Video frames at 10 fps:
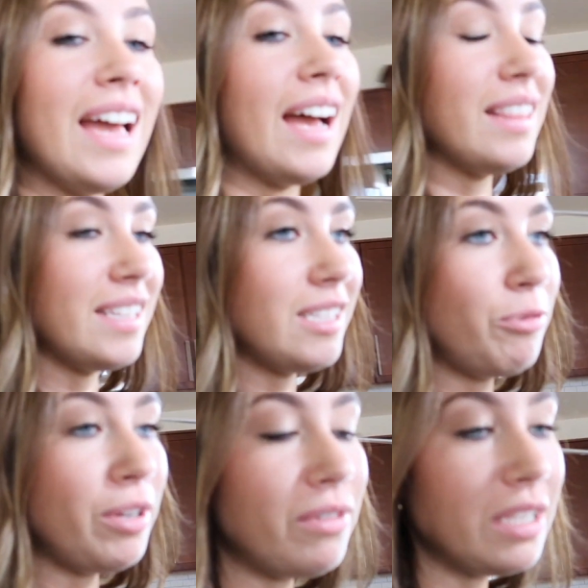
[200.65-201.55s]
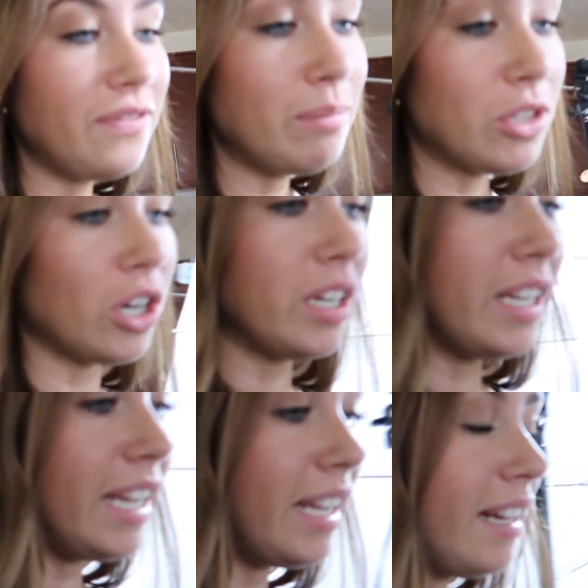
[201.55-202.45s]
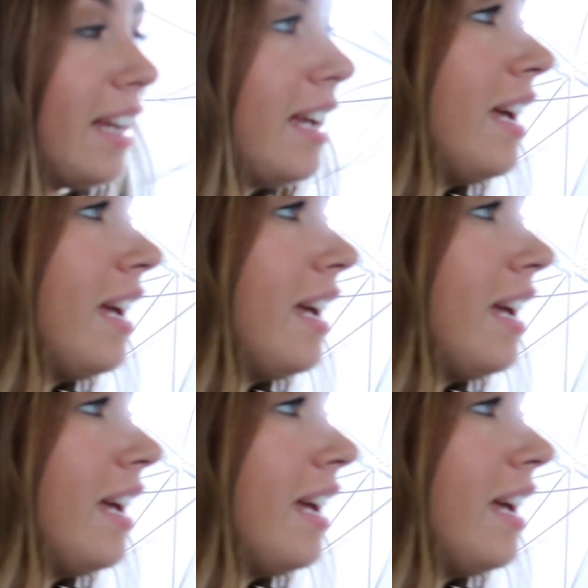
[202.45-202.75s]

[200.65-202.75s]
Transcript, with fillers: Yeah, this print was from Target,